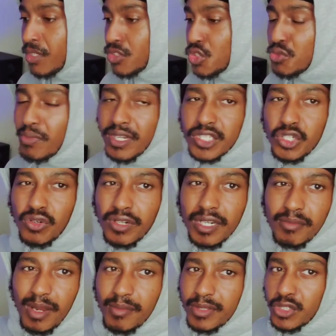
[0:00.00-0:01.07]
it.
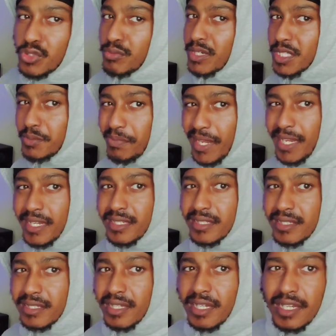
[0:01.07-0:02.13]
Might be too much
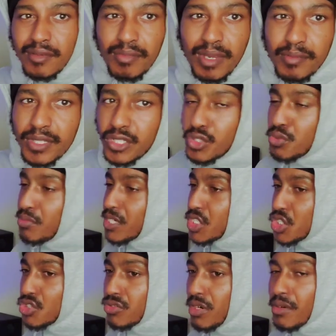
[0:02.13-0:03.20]
bass, might be too
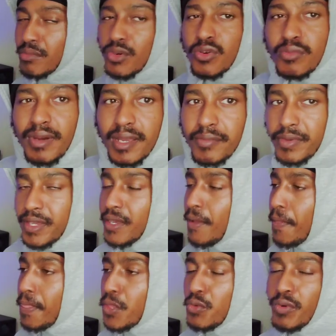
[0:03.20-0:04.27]
much treble, might be,
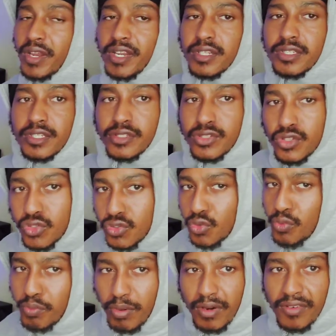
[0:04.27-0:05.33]
you want the
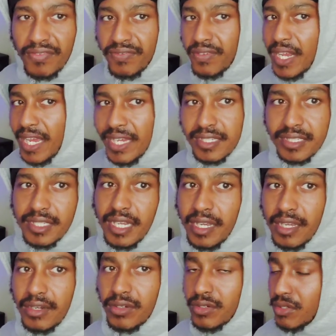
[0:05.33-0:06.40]
super flat
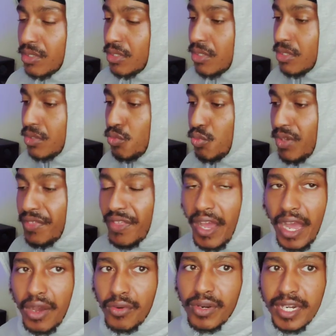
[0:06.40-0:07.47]
sound
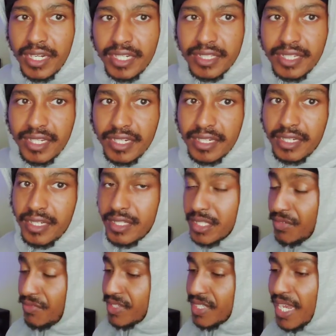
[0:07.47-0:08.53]
without anything. Because
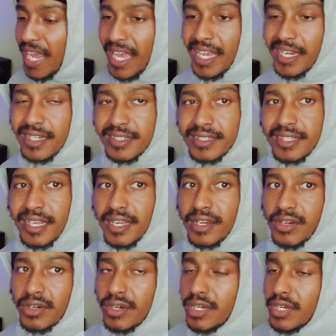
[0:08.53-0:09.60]
if it's added
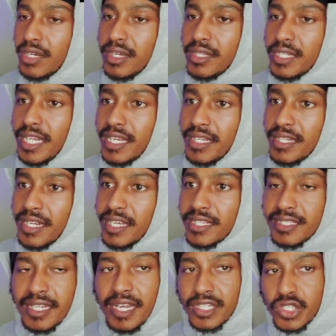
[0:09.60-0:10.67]
sound, then
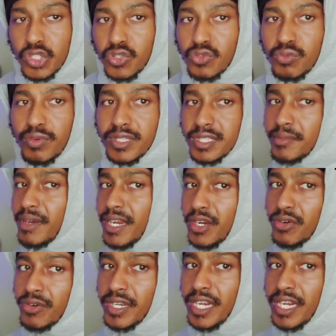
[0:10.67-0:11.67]
it's not true. When somebody go